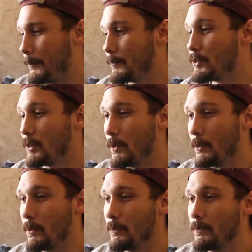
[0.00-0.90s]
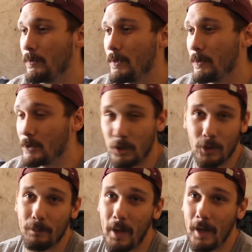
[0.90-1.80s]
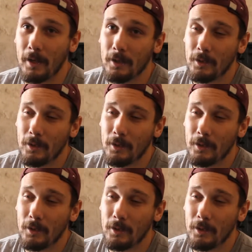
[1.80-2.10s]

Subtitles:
So it was a good buy.